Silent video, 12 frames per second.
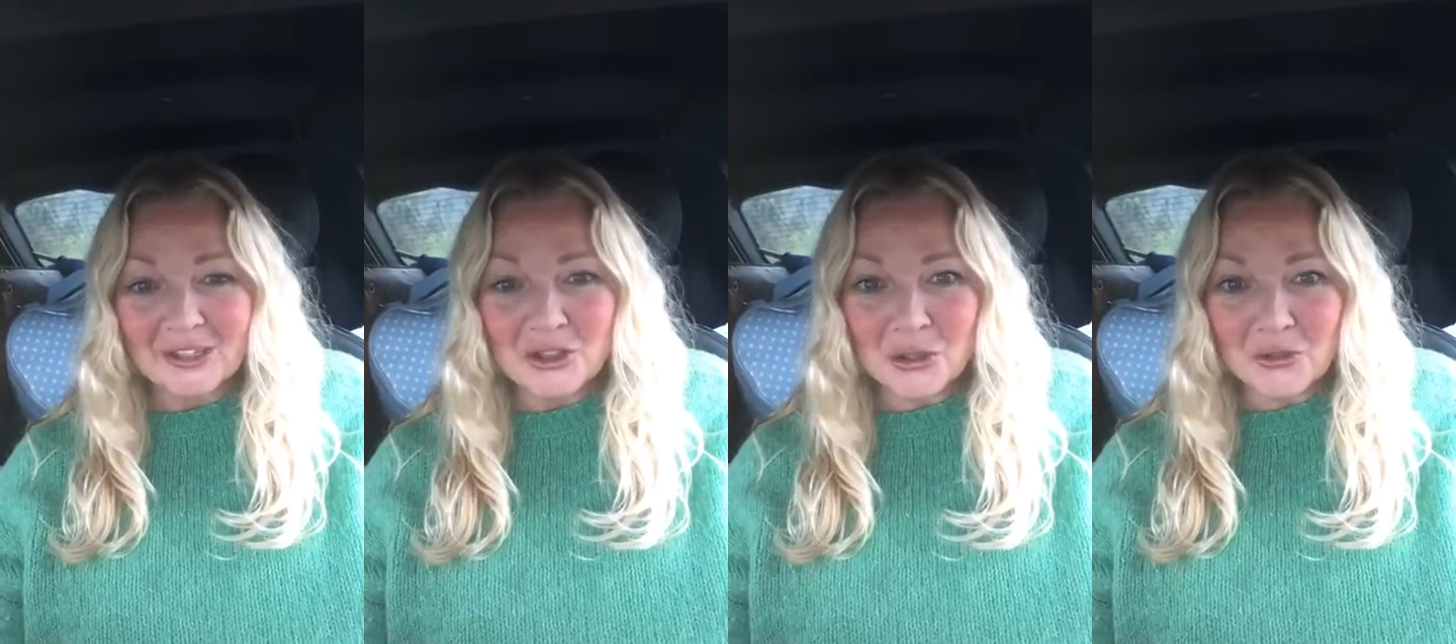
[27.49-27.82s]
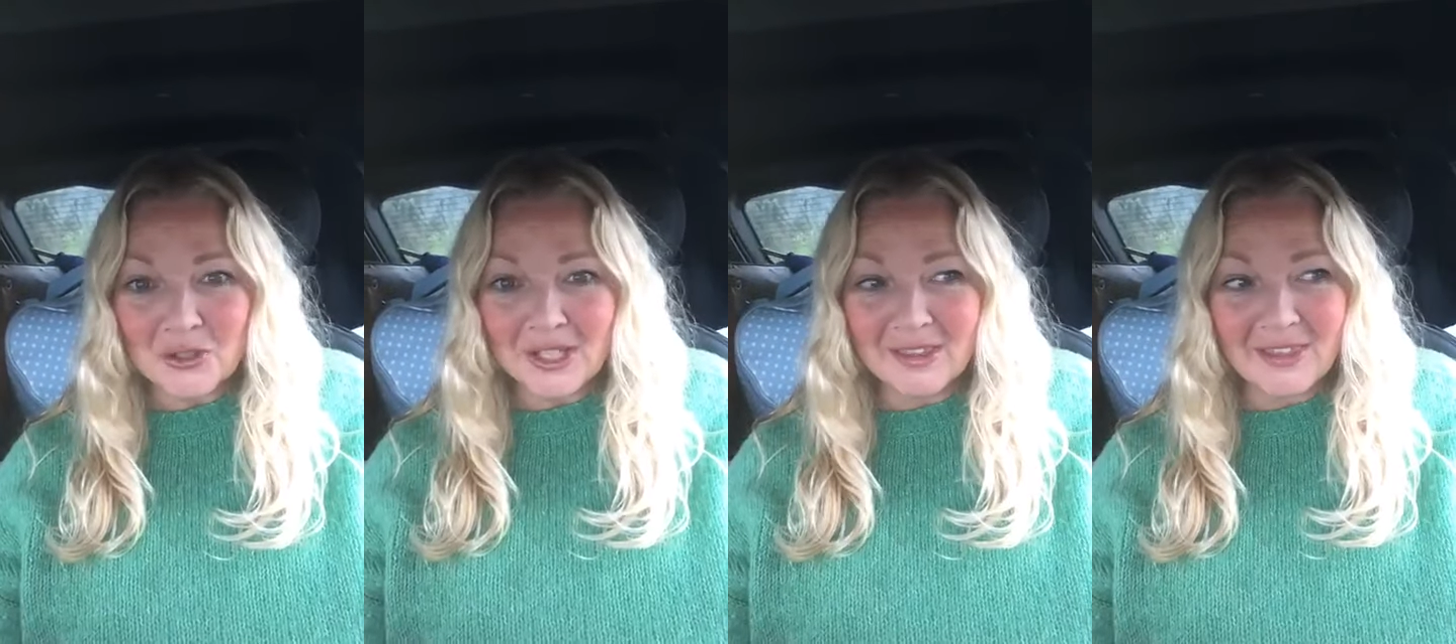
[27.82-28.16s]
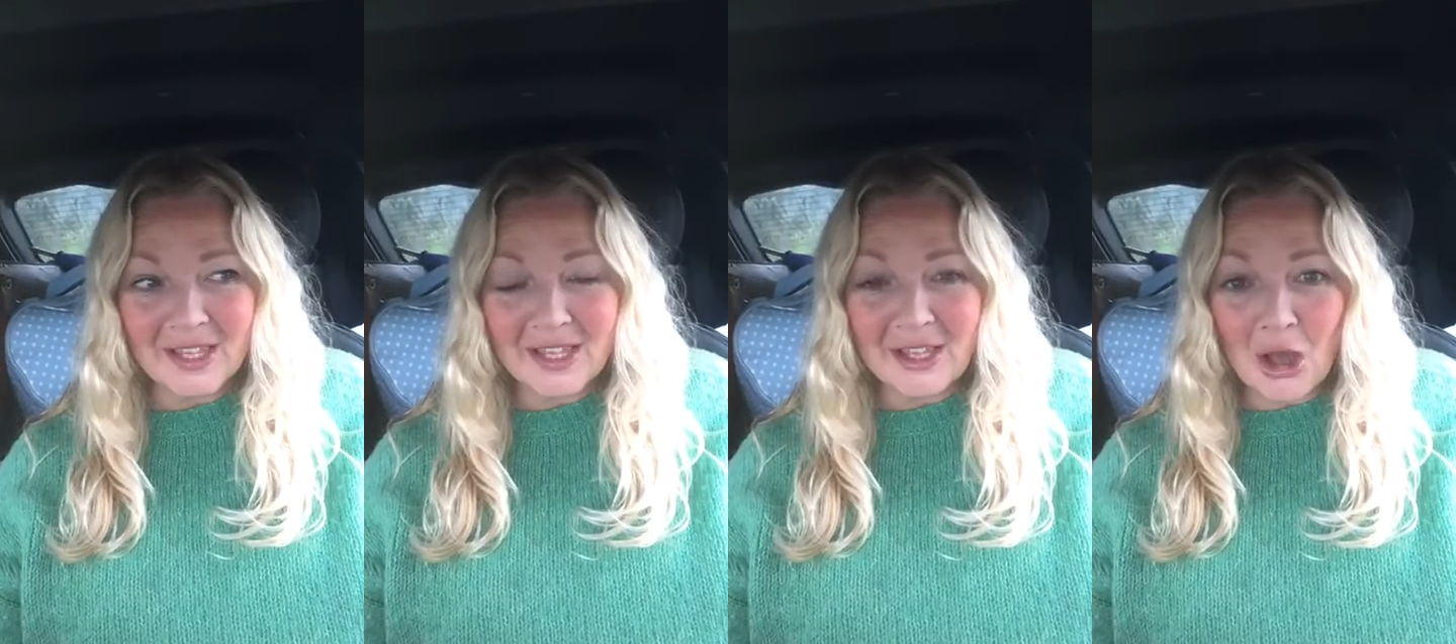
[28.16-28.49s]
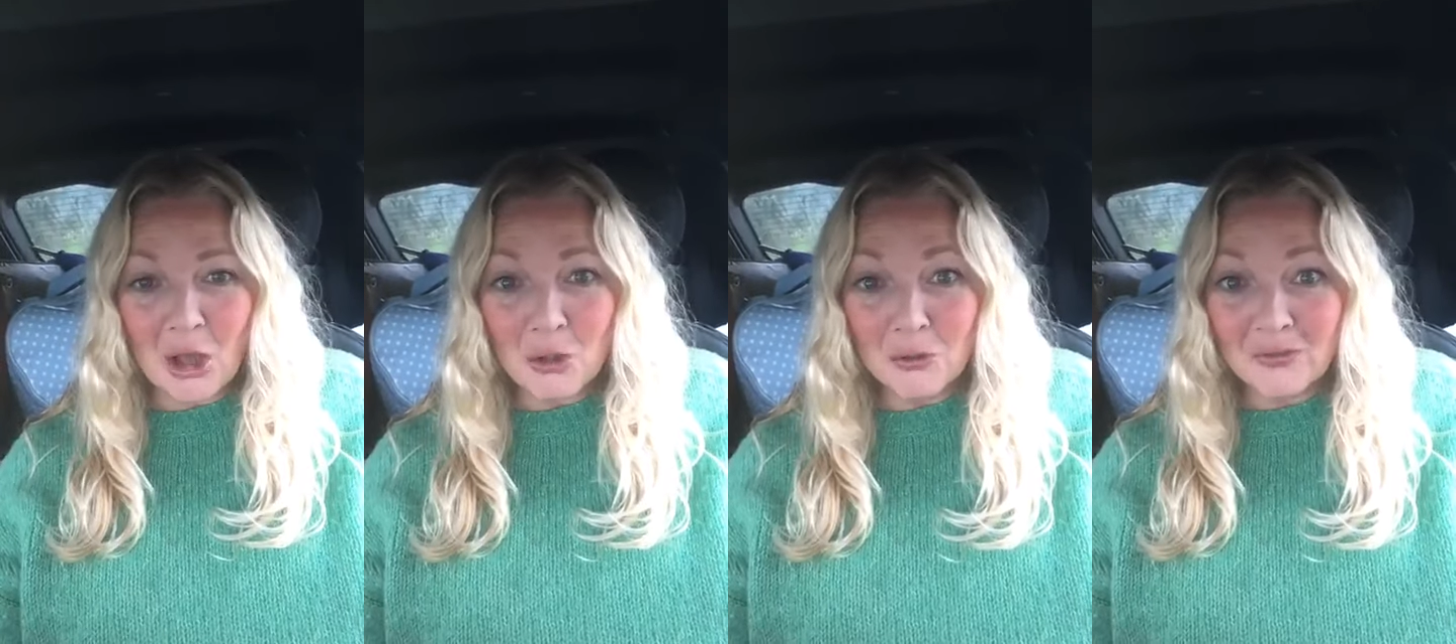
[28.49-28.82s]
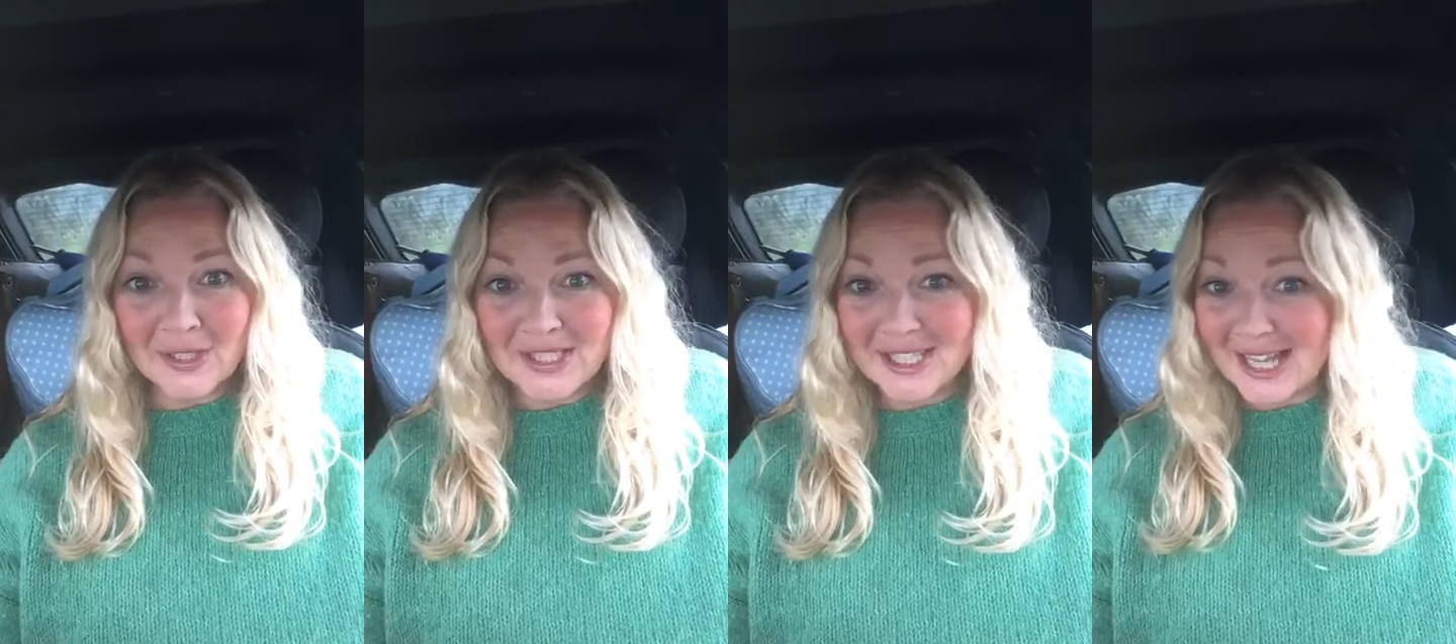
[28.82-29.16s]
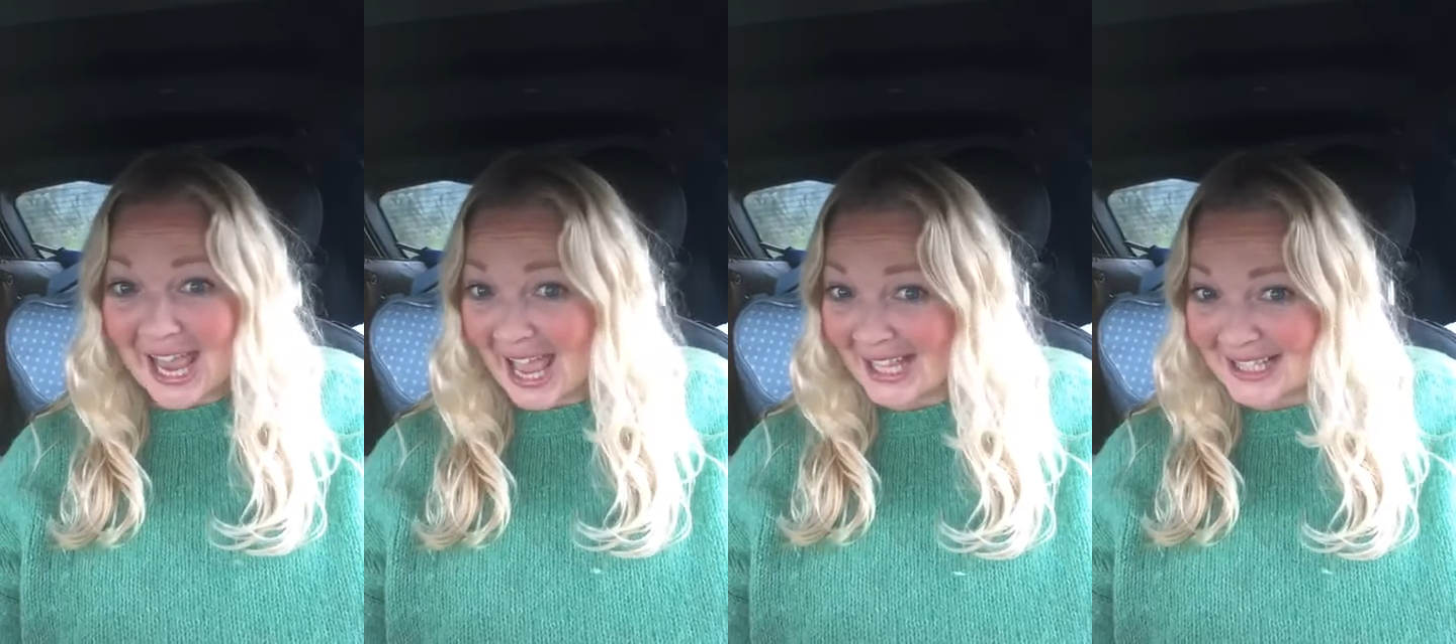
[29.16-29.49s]
during the Ovid
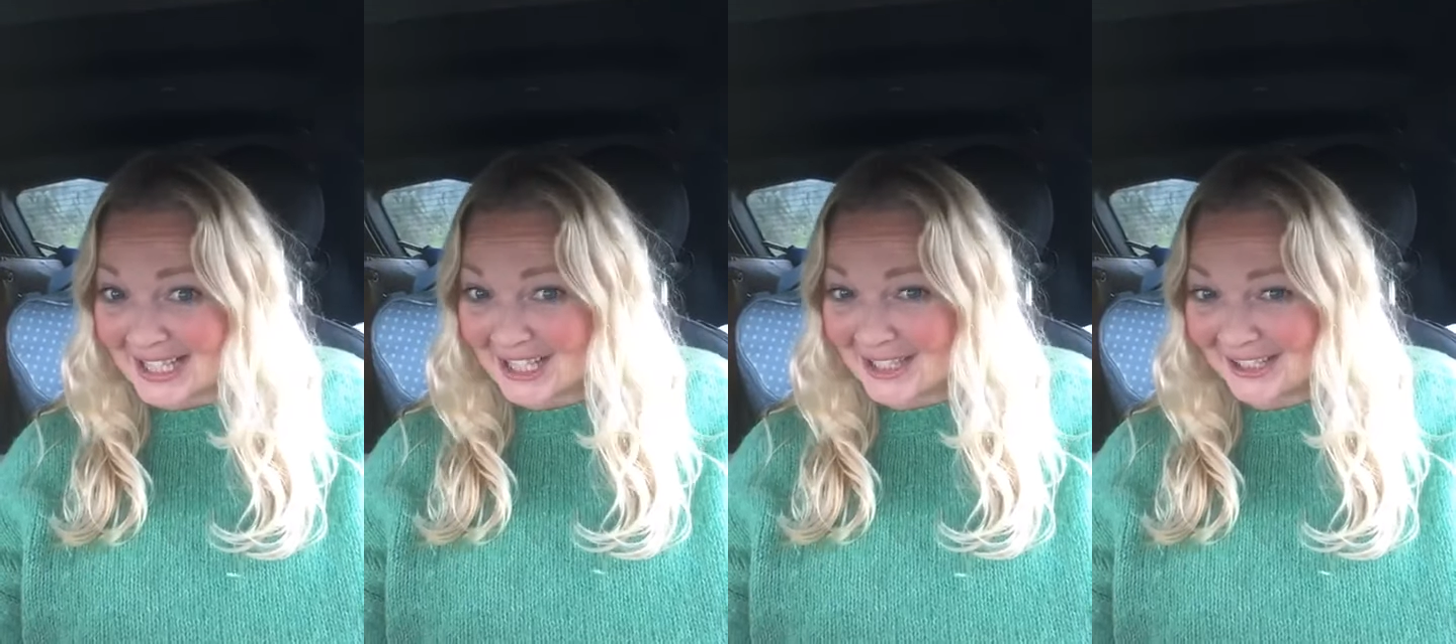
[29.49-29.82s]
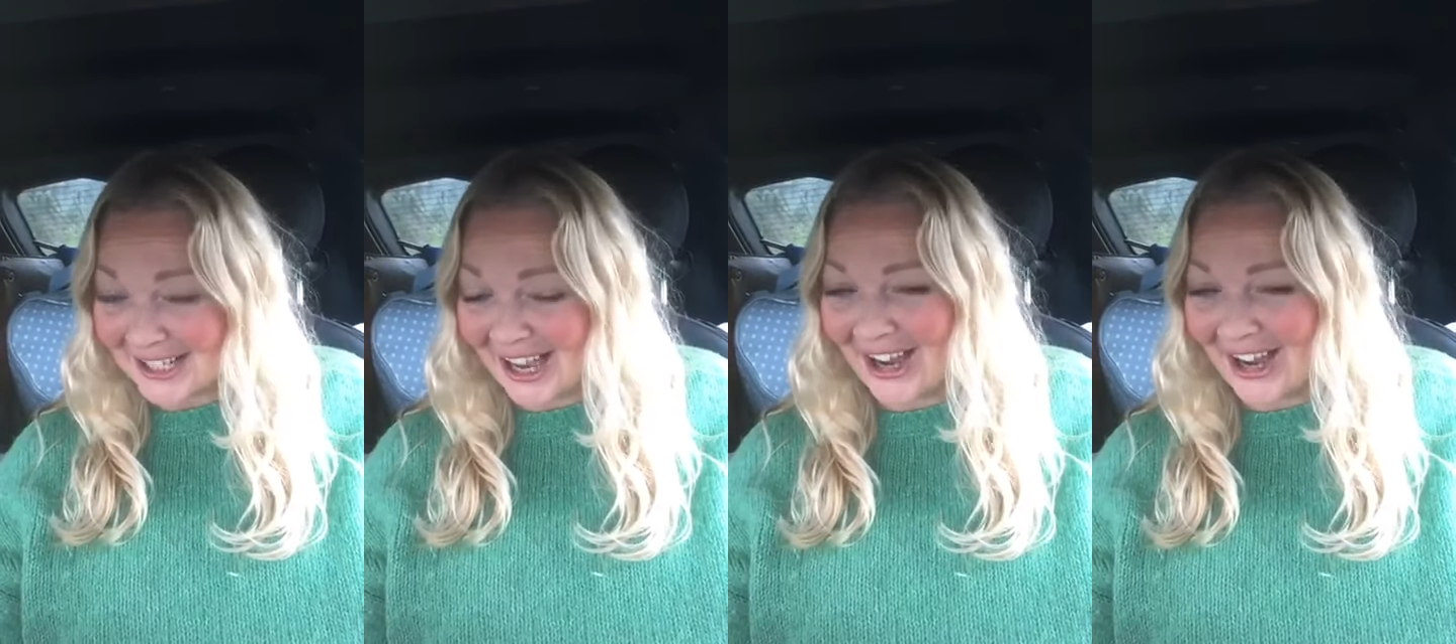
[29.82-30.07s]
test.